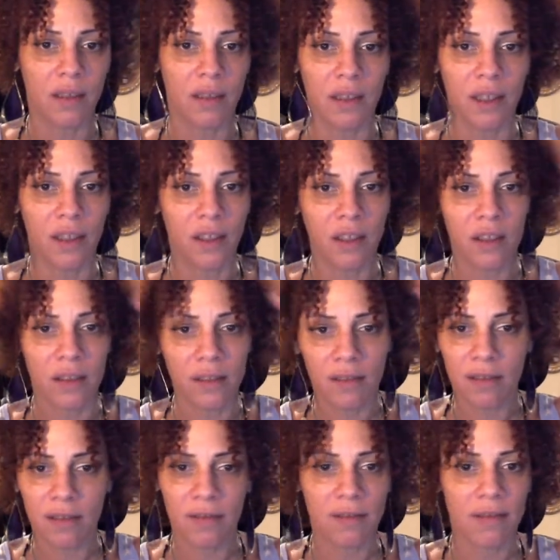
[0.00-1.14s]
it's
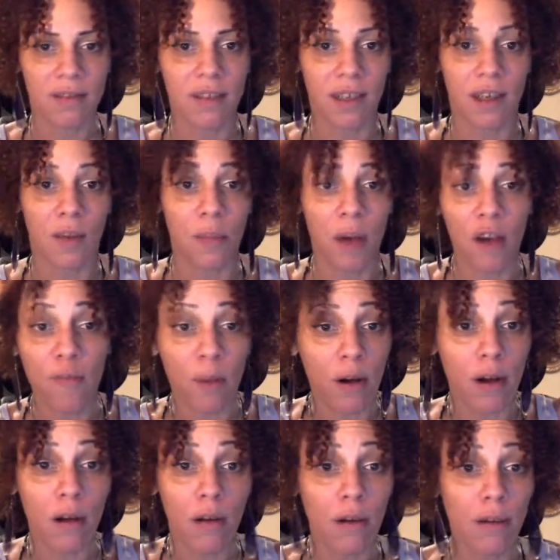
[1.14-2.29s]
like a puffball.